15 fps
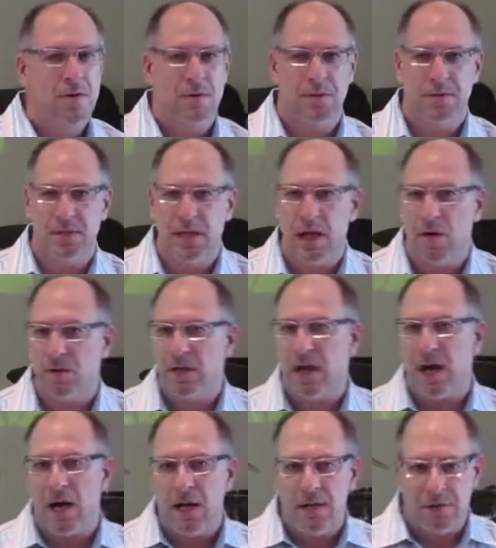we see how
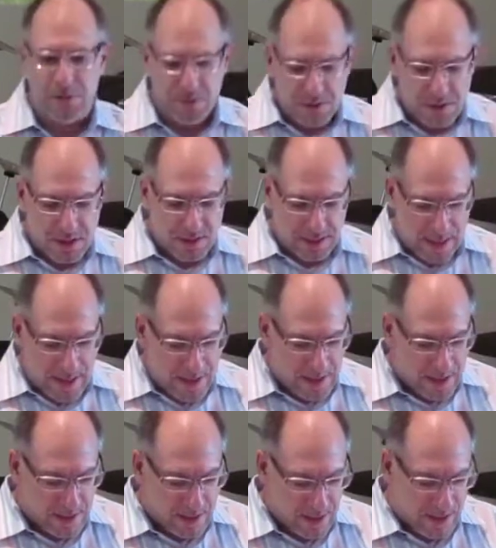God uses
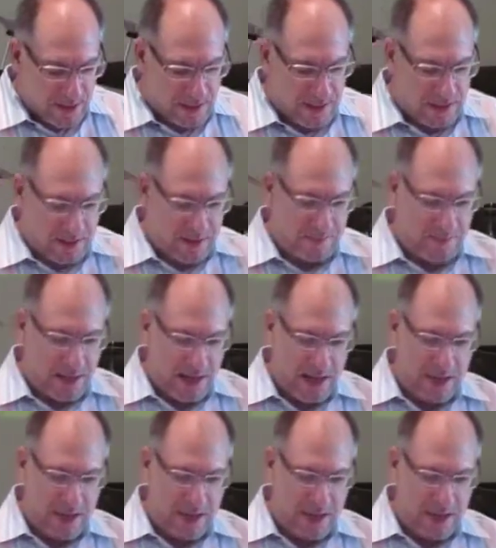that um,